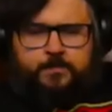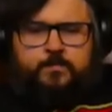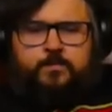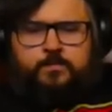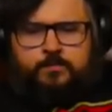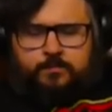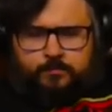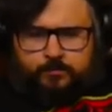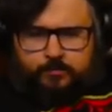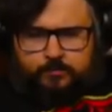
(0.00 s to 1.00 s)

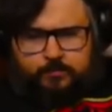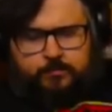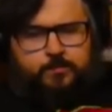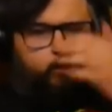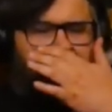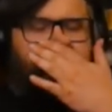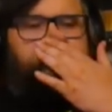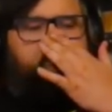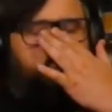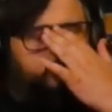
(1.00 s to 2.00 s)

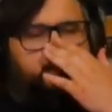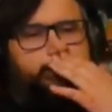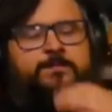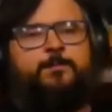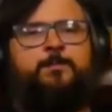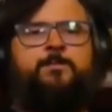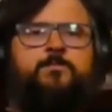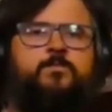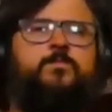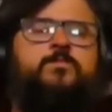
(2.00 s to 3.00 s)

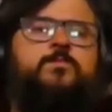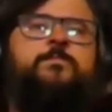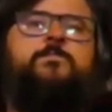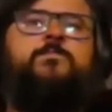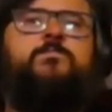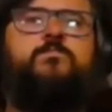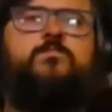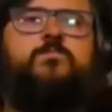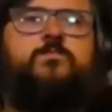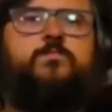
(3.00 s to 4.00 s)

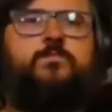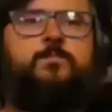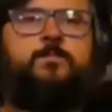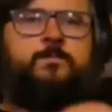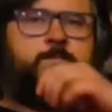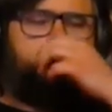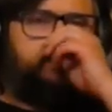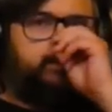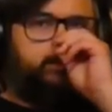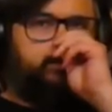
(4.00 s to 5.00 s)

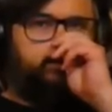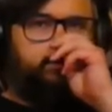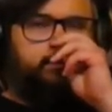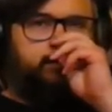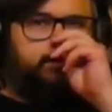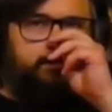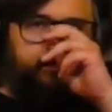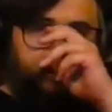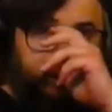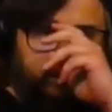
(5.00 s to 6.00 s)

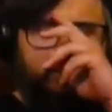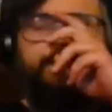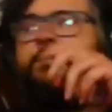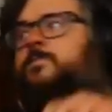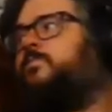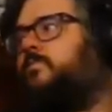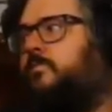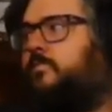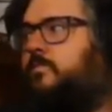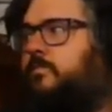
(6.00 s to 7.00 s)

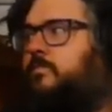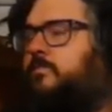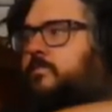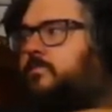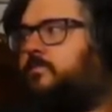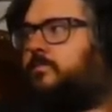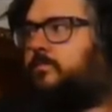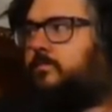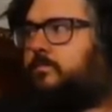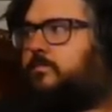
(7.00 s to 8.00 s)
This person isn't speaking.